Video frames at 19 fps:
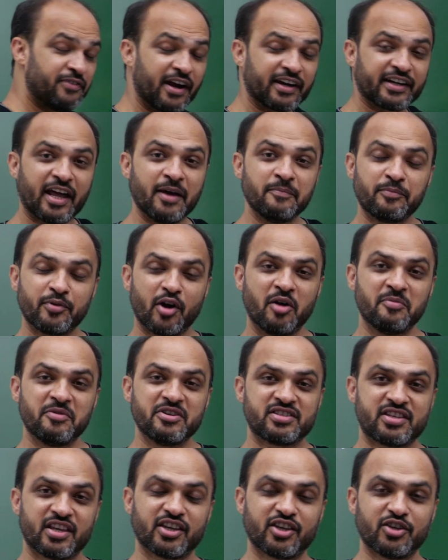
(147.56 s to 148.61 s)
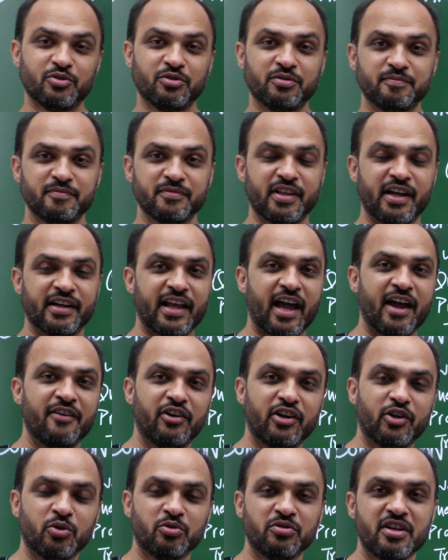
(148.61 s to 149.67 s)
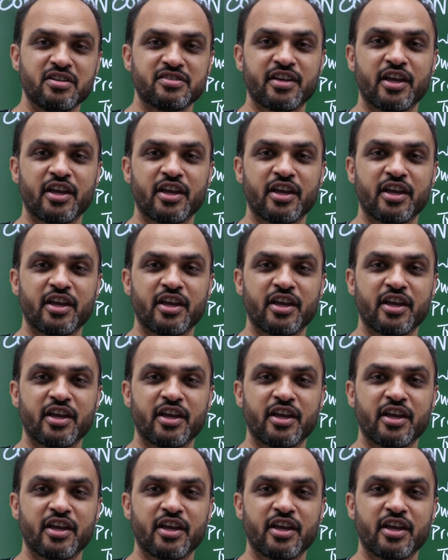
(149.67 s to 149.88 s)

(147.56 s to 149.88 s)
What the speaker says: fact, I'm promising you that I will do this,